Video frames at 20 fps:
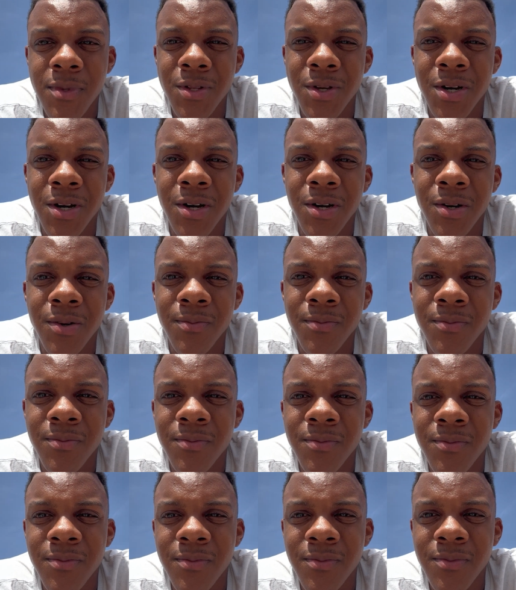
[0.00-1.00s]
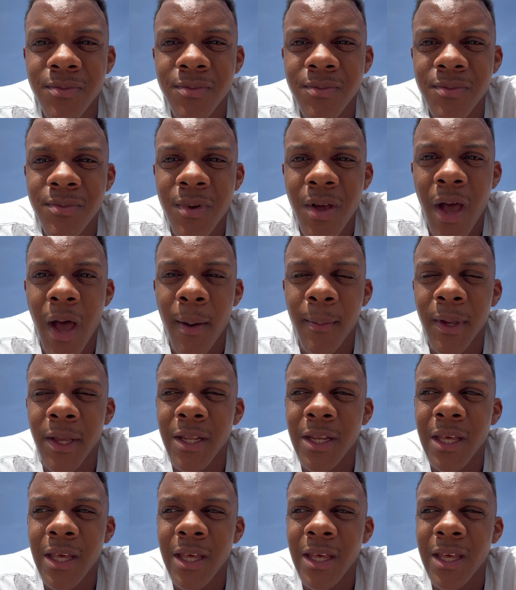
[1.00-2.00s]
I
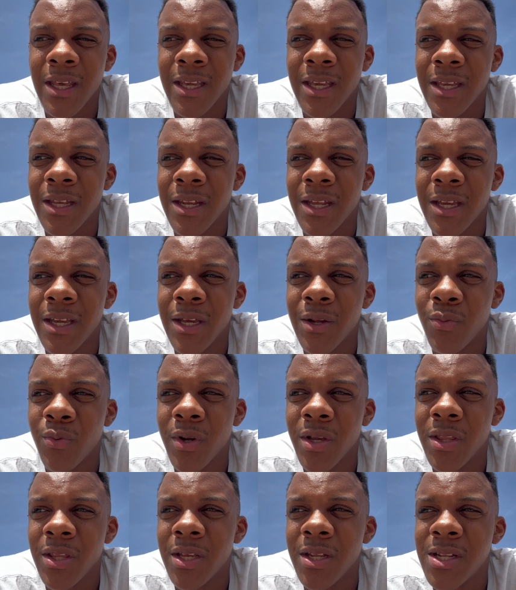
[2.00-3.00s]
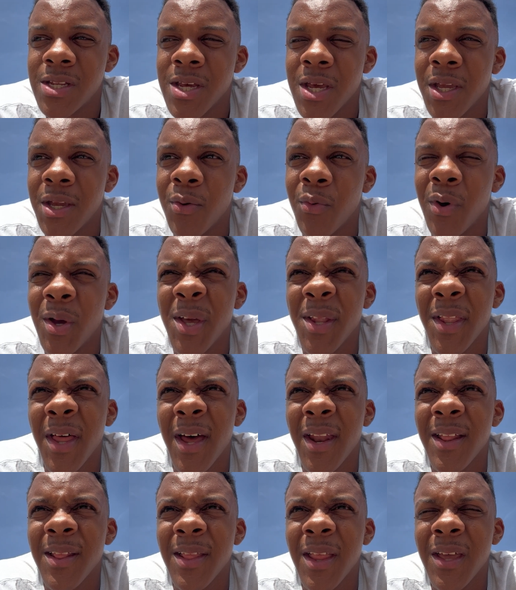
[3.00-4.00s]
mean, yeah, it could really take away a
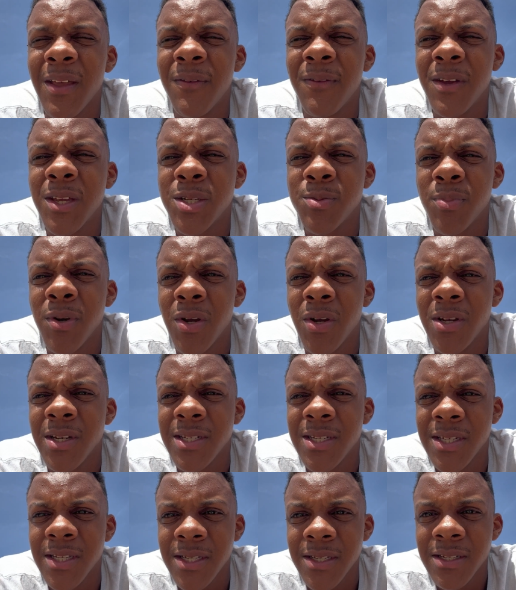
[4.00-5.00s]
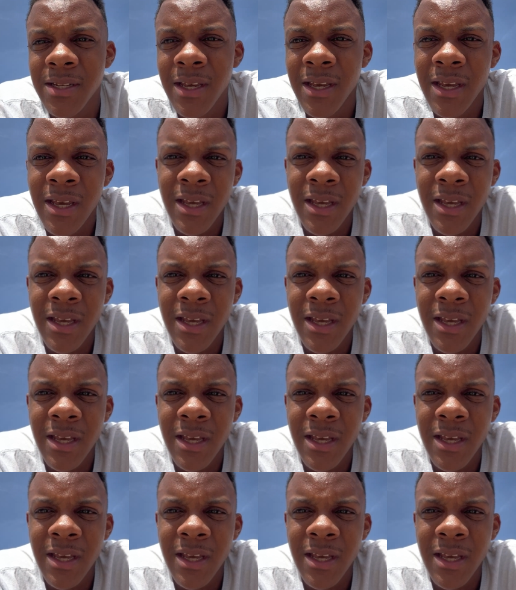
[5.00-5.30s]
lot of life experiences